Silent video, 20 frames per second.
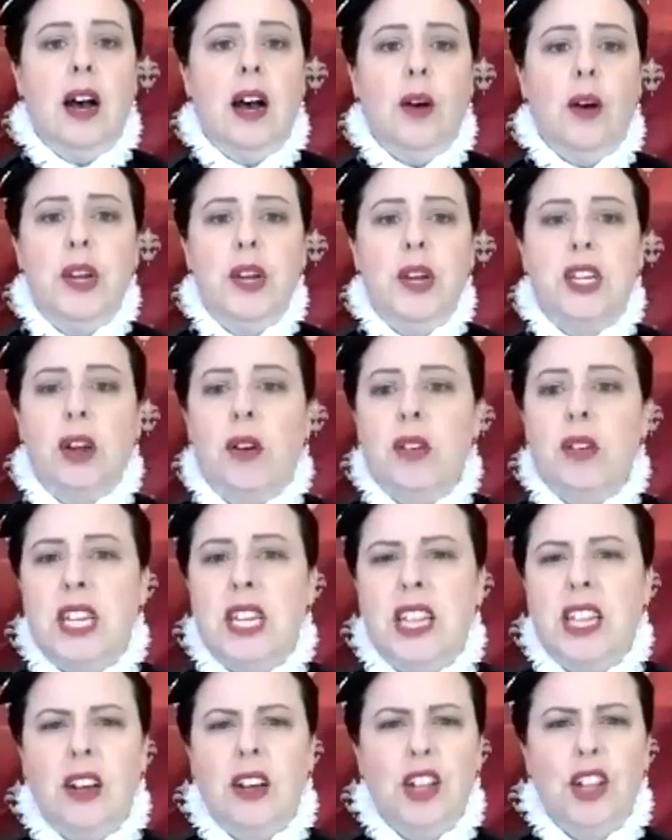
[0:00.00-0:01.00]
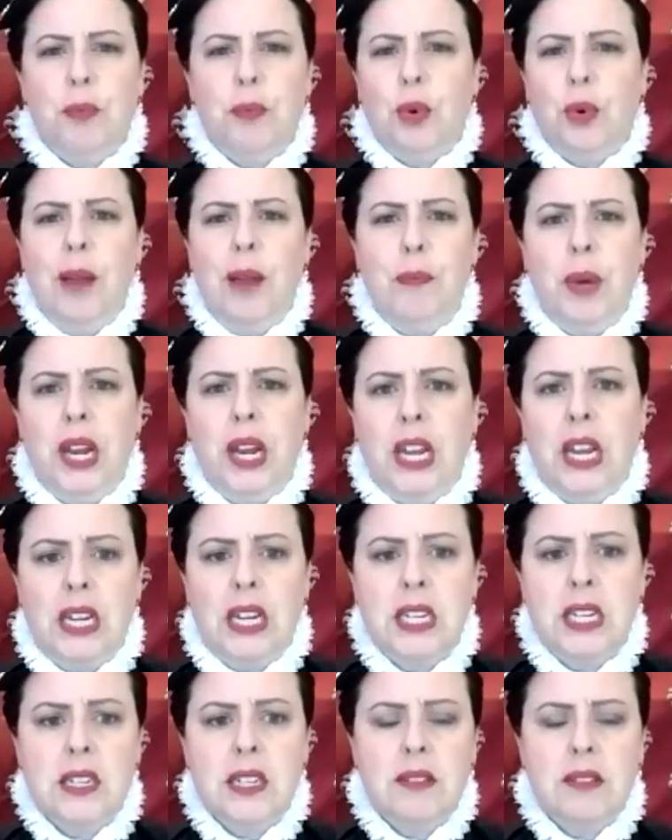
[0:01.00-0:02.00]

We don't see the bright pinks